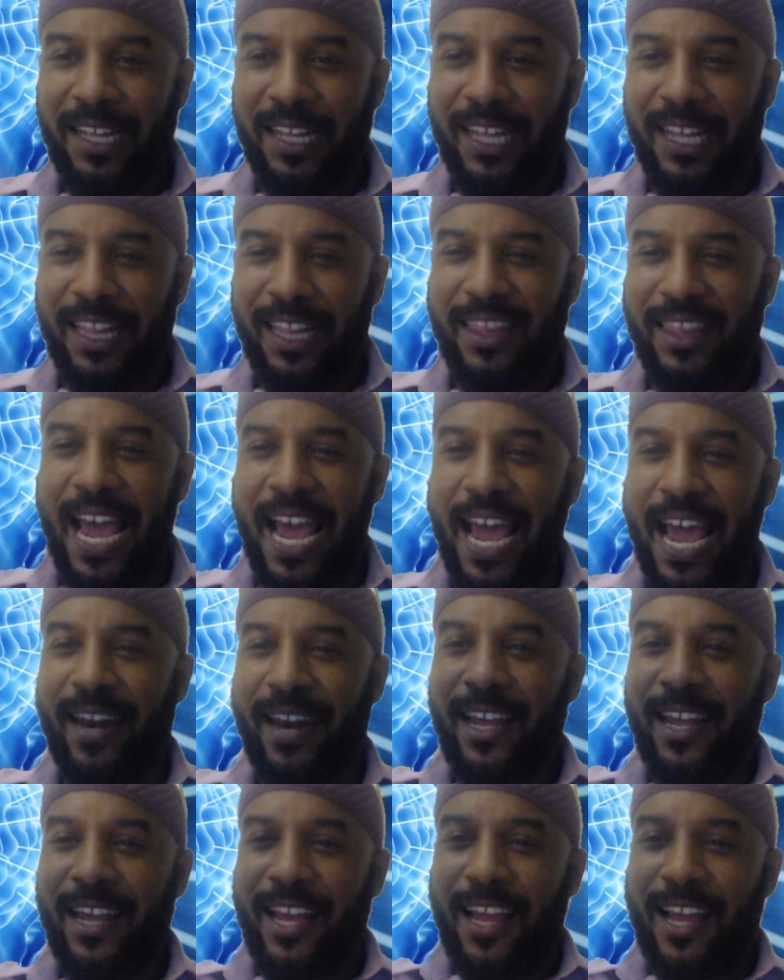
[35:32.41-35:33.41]

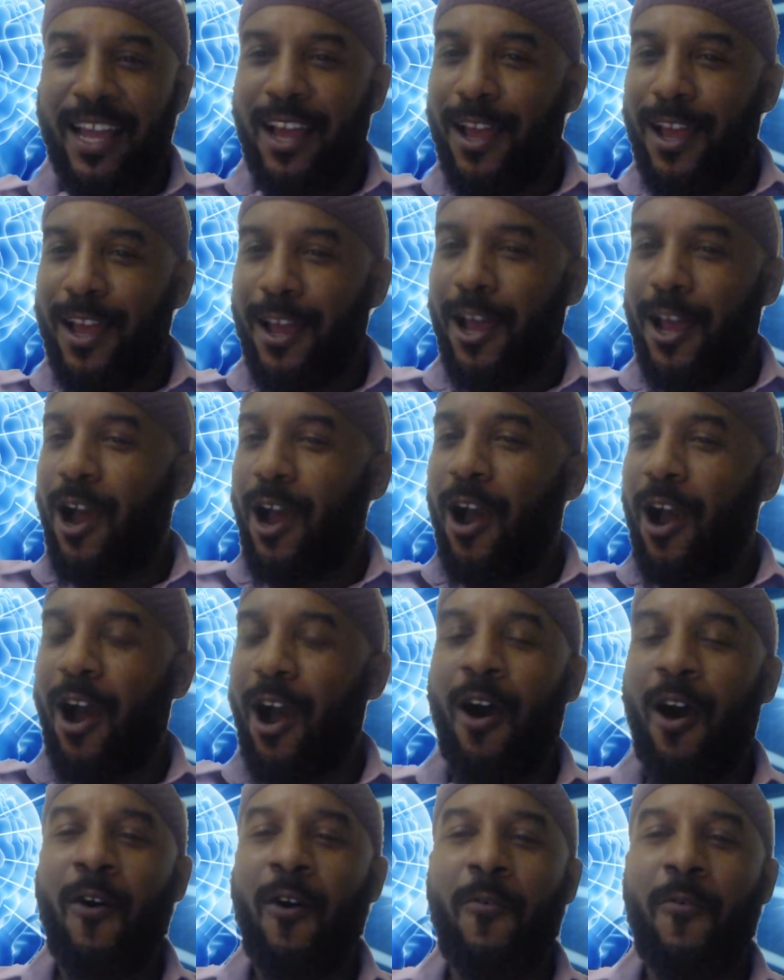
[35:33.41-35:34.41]
that,
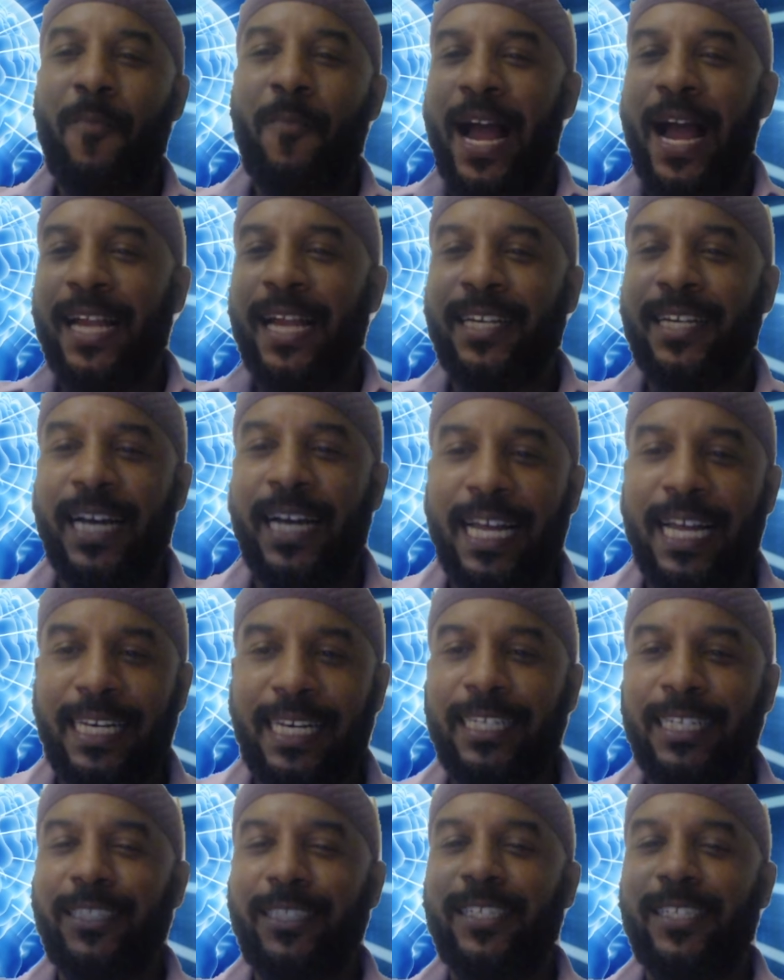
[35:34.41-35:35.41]
oh my
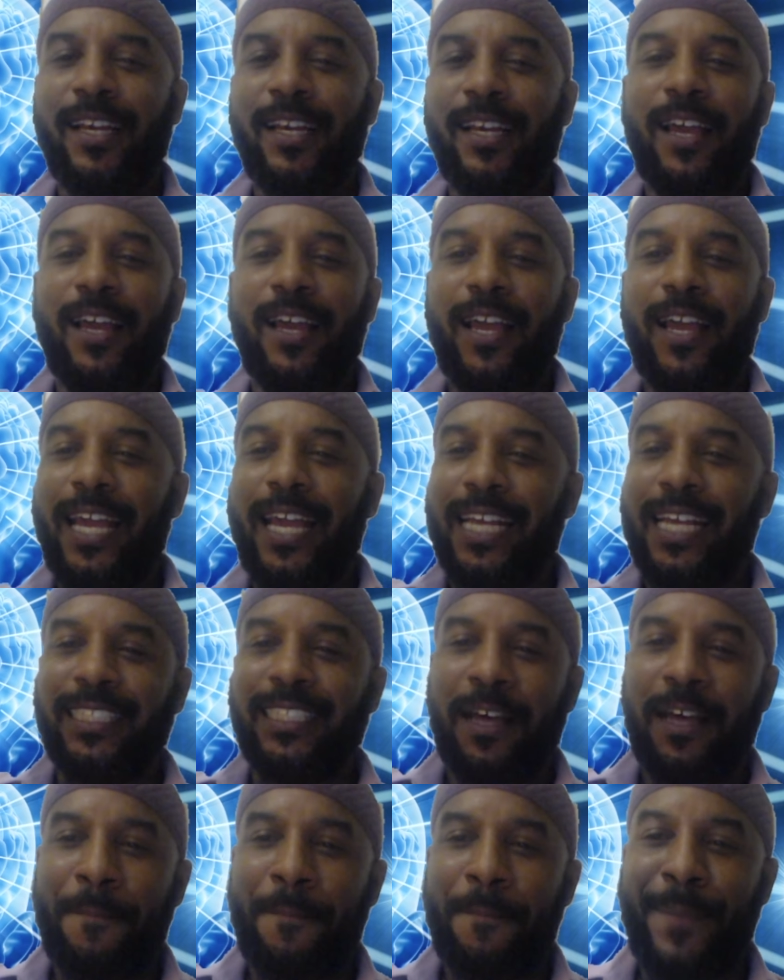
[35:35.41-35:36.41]
goodness, is
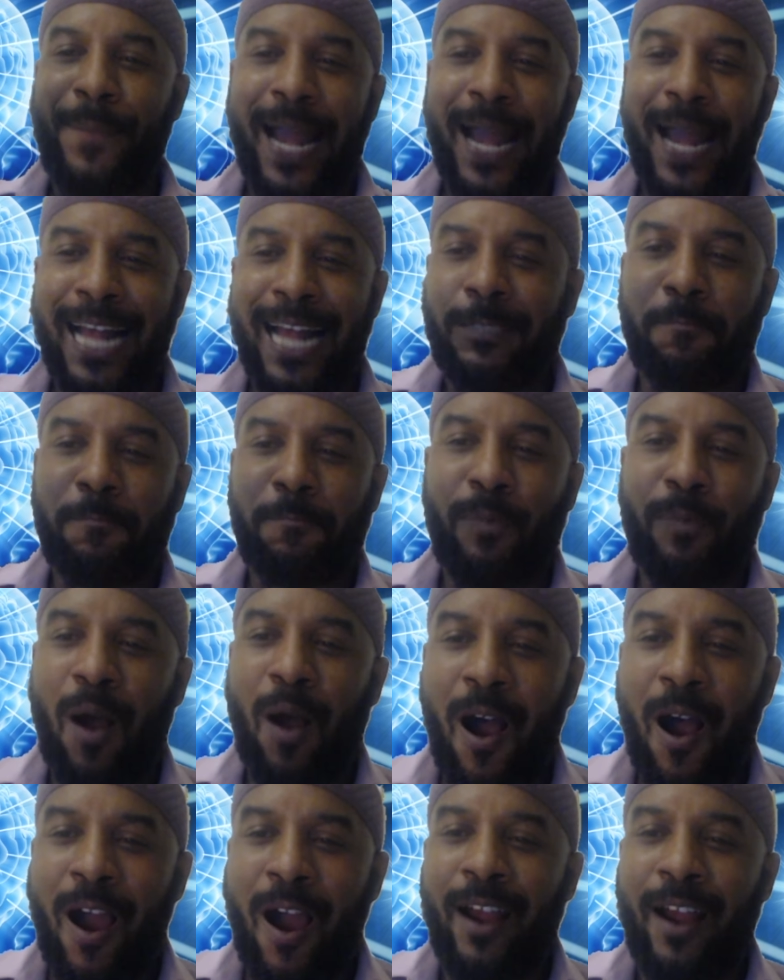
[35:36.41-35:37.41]
the best
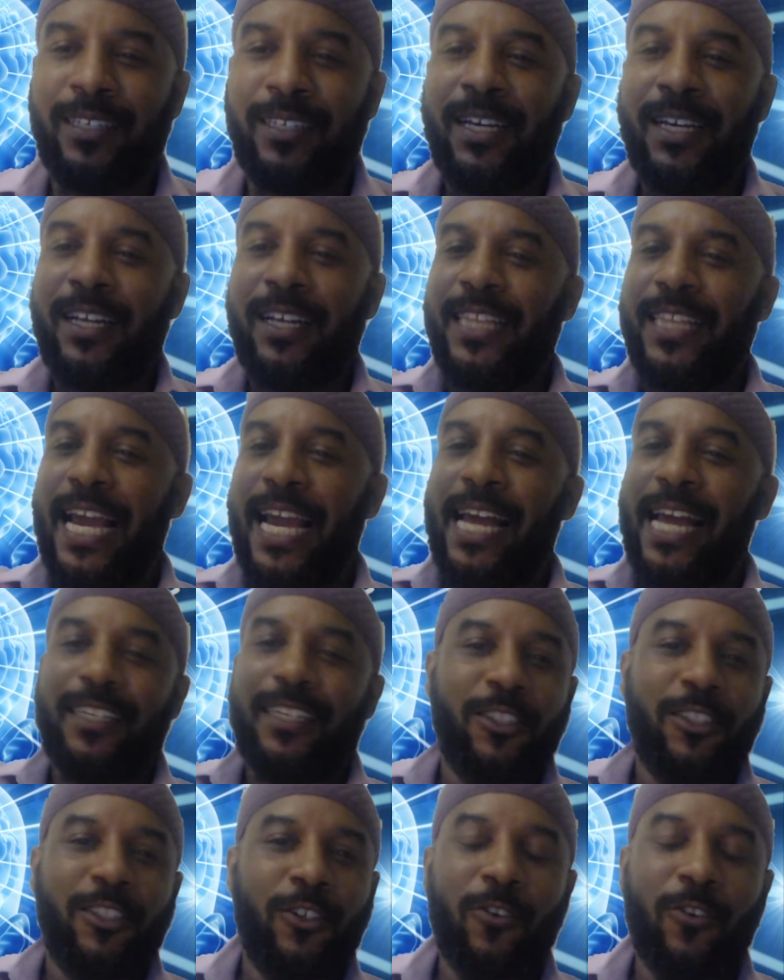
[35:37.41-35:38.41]
part that
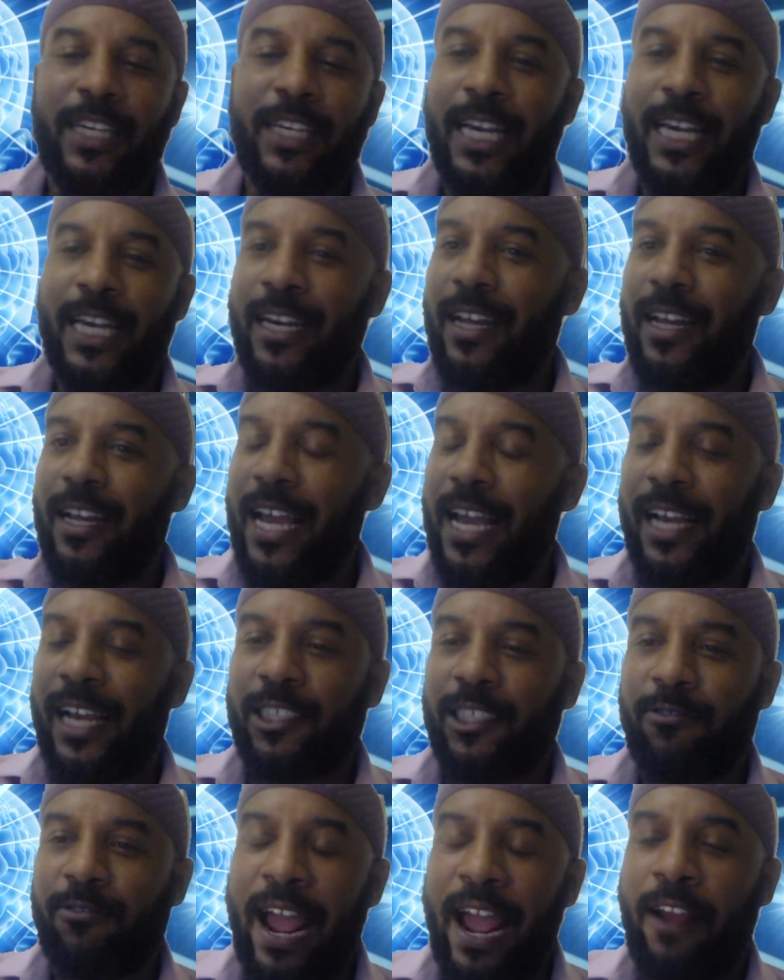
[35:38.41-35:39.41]
you can
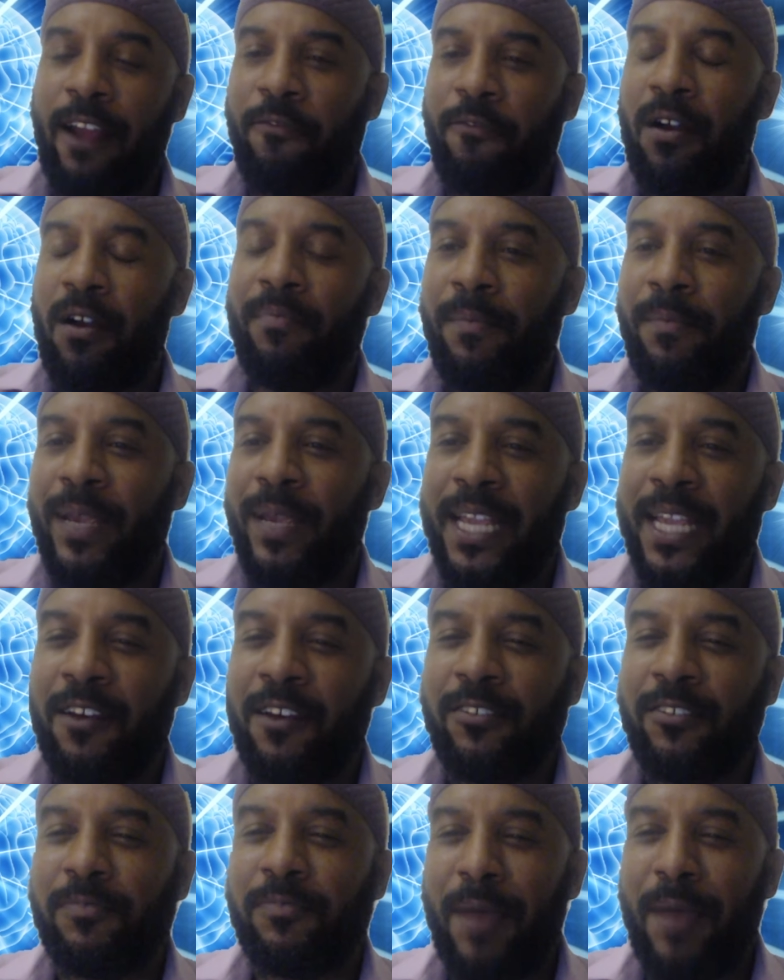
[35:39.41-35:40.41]
extract from the
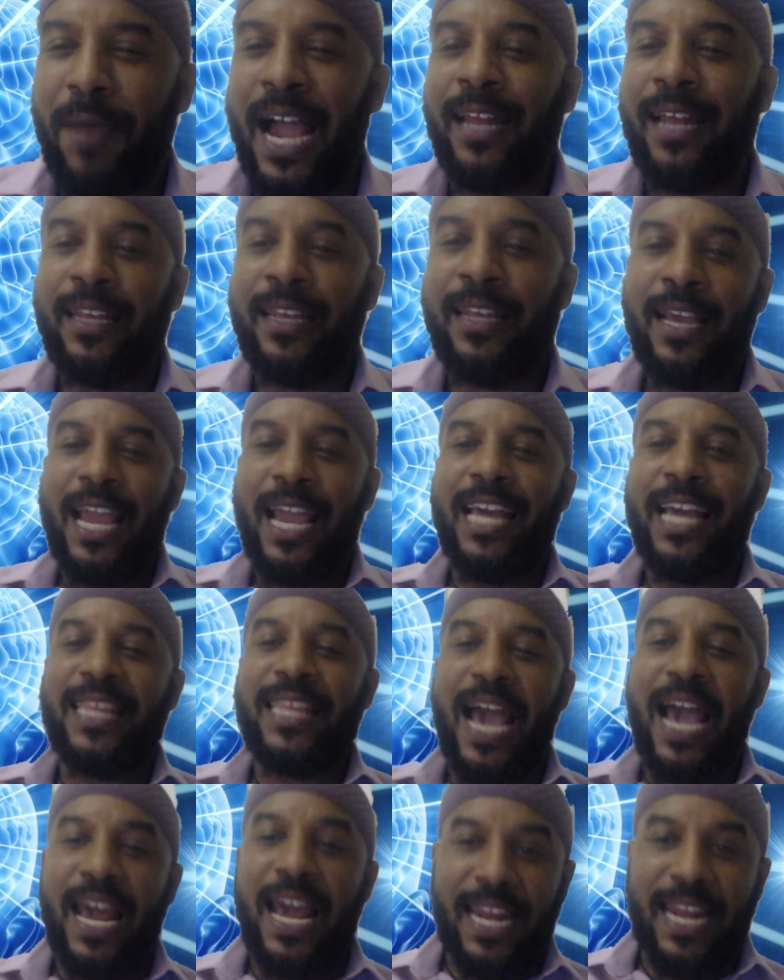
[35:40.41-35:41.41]
beginner's mind, and
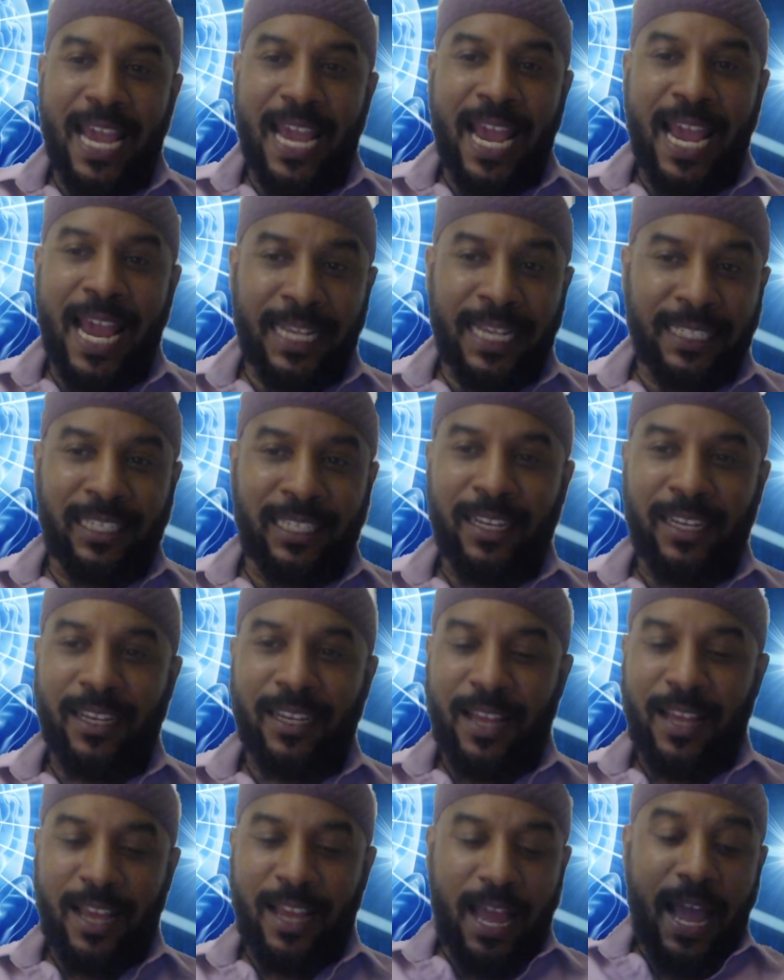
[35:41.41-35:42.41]
that is
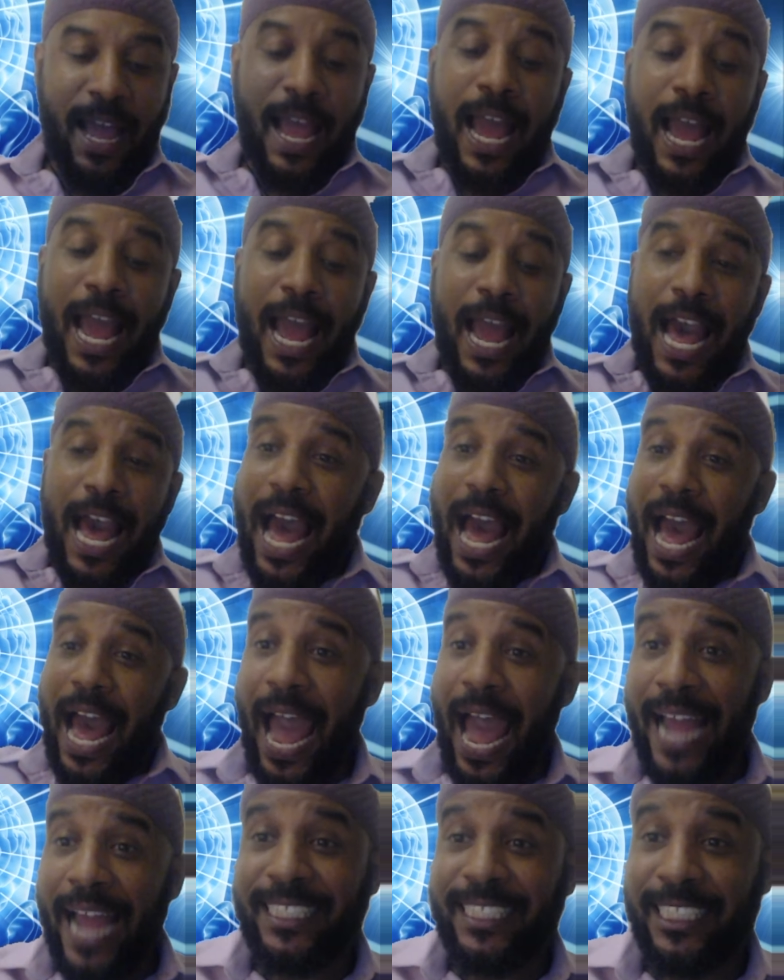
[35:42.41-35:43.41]

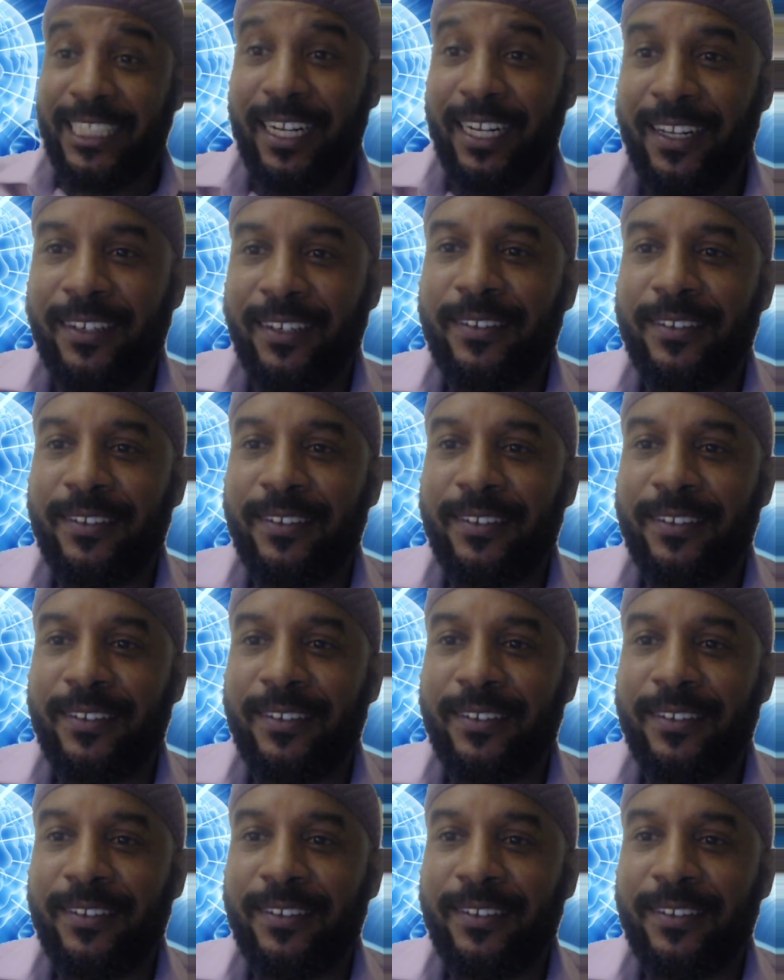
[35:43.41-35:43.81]
action.